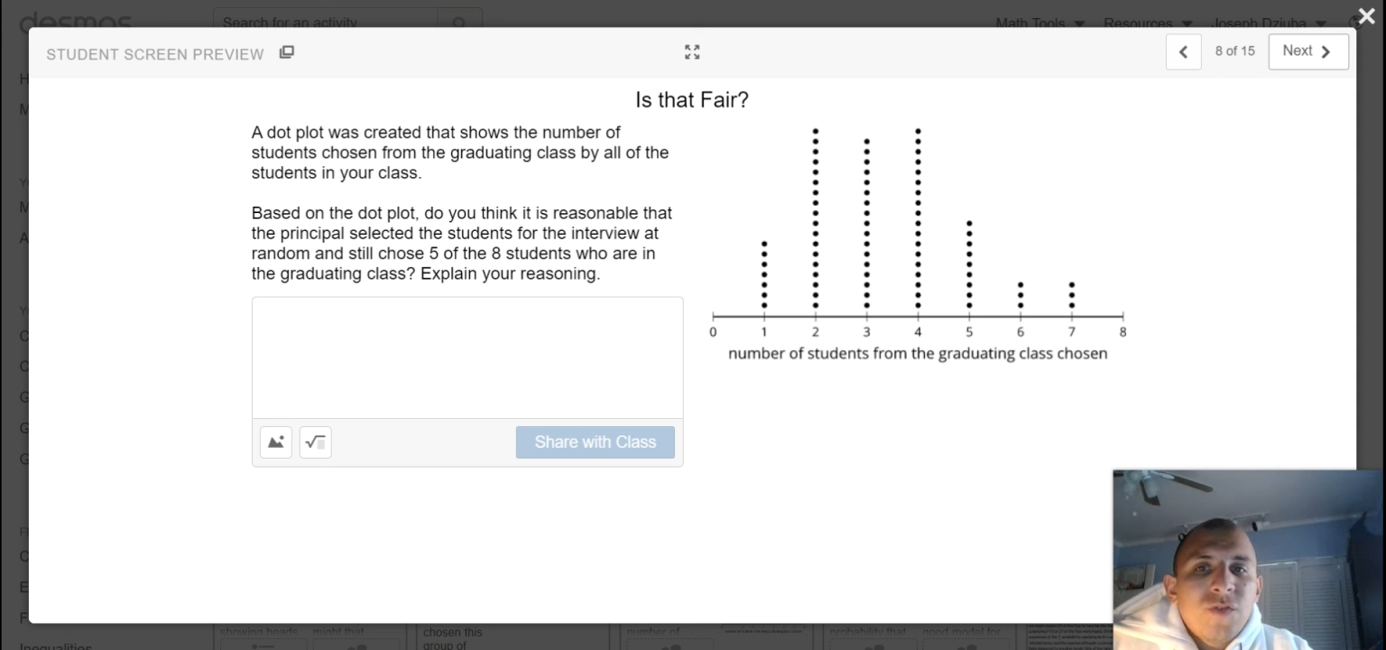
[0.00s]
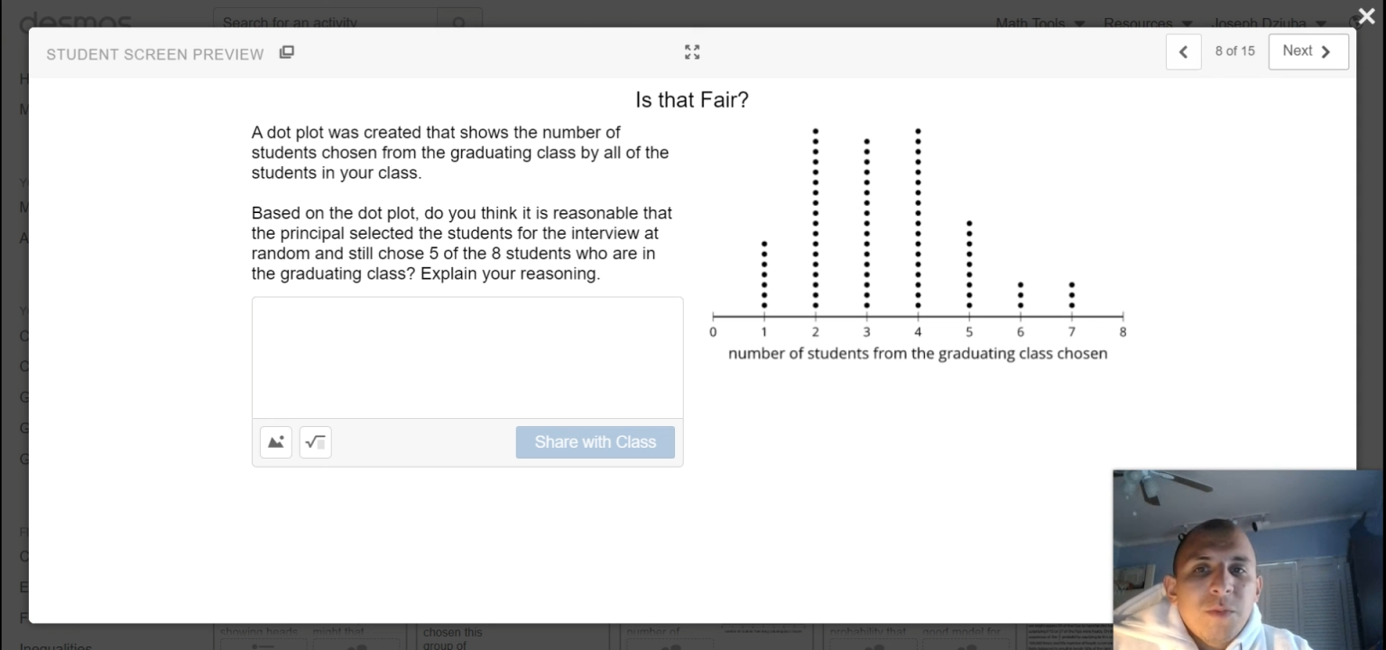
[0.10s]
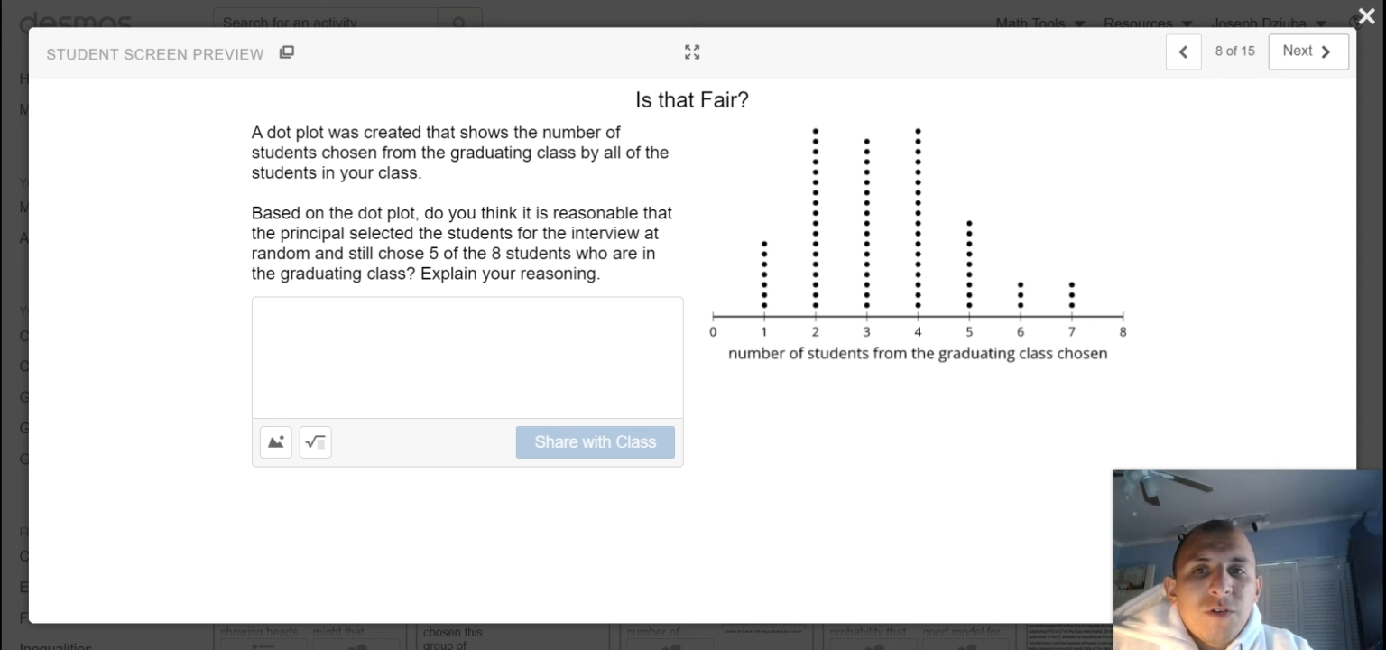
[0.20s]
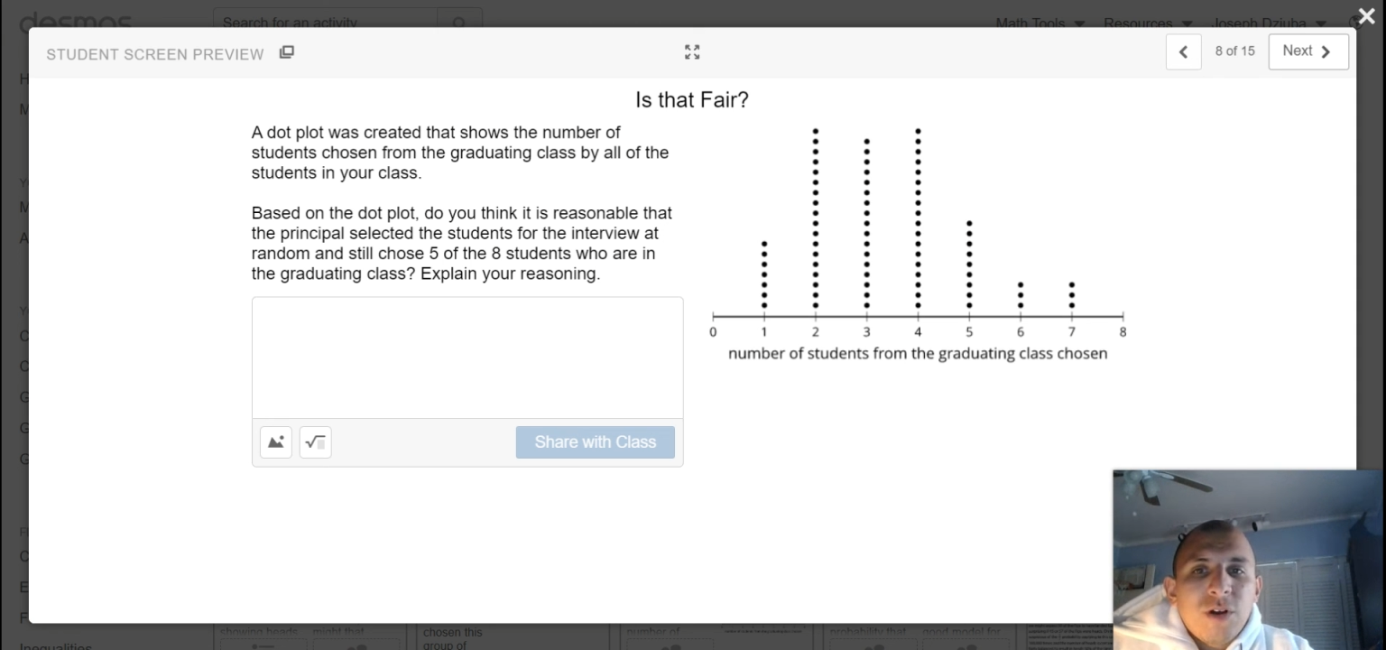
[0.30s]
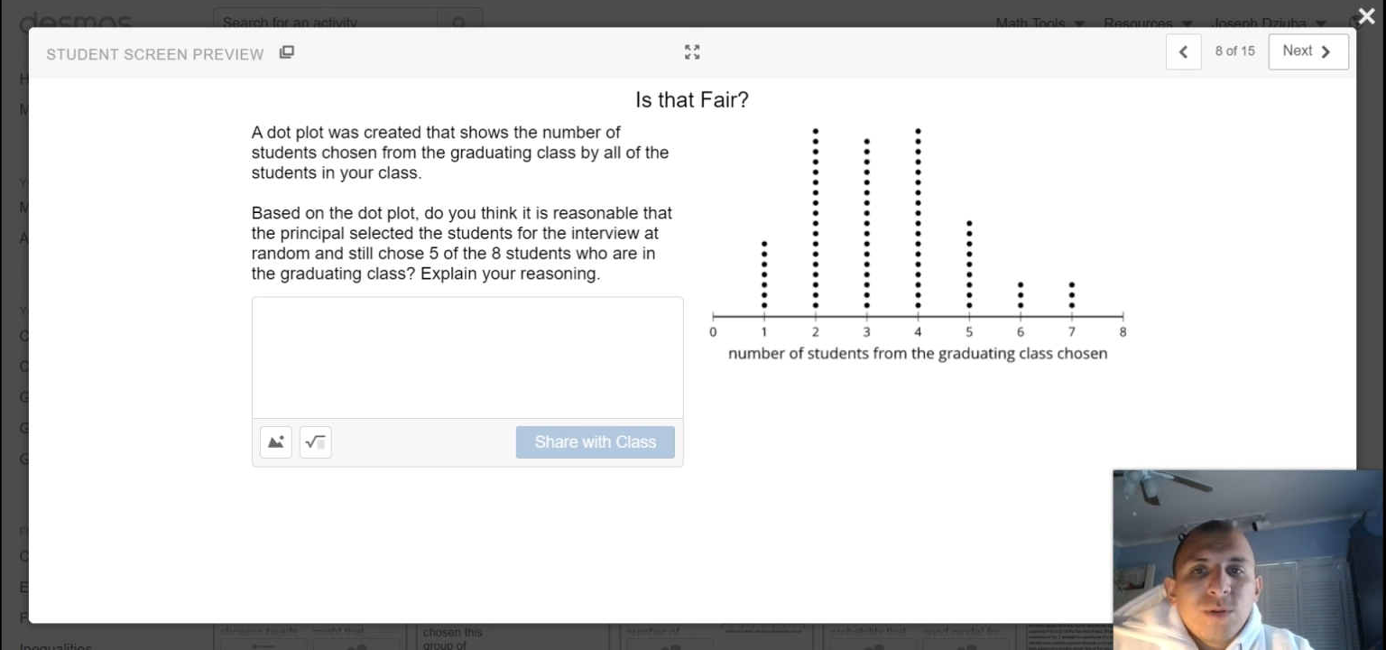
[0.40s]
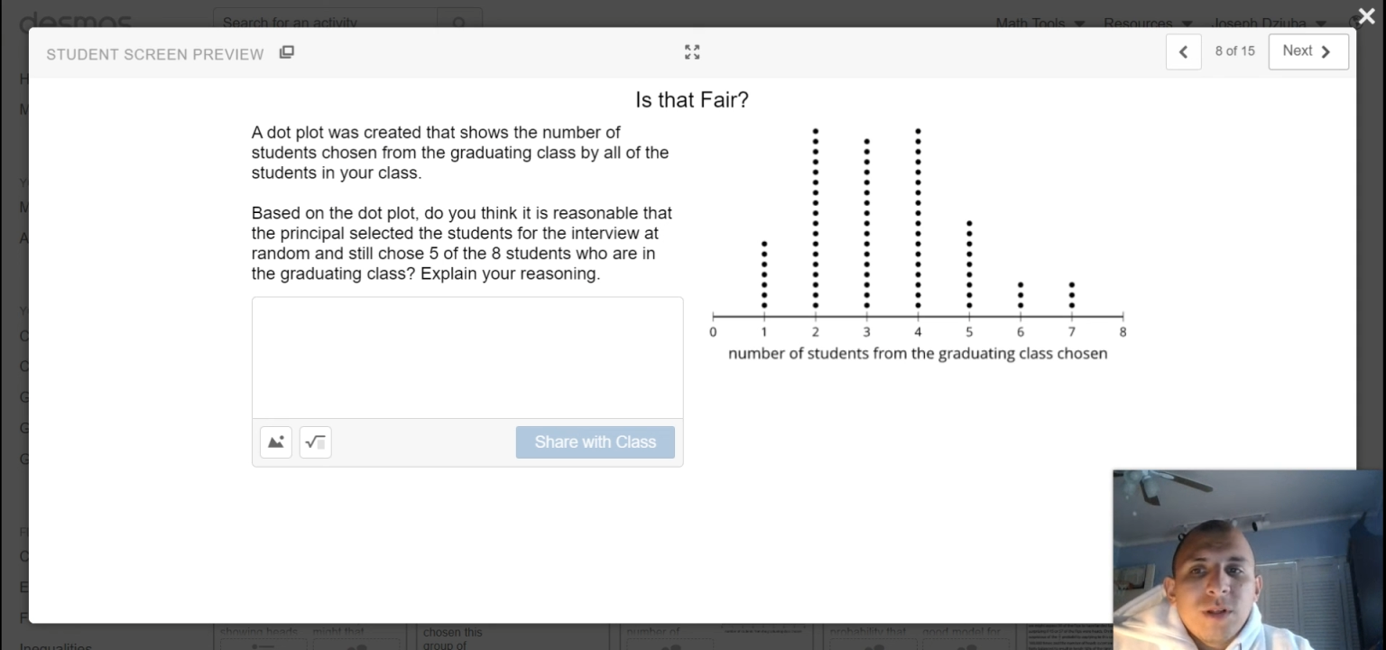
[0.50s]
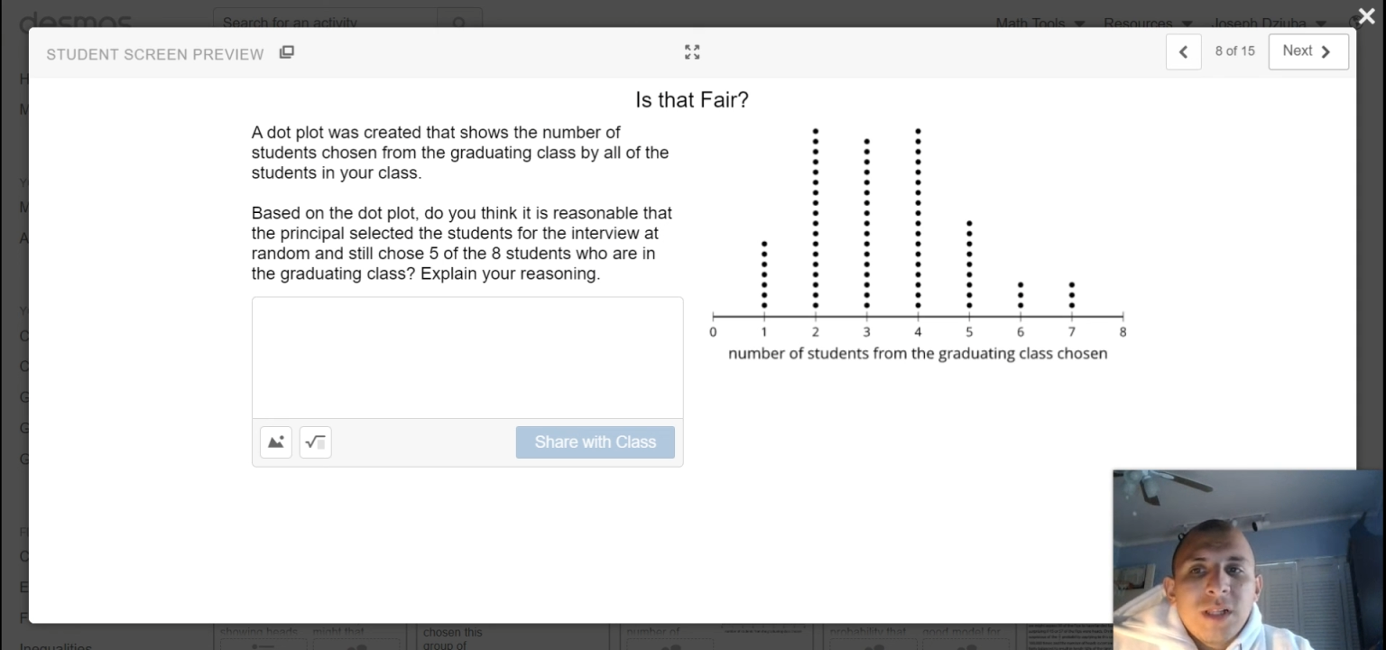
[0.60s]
from the graduating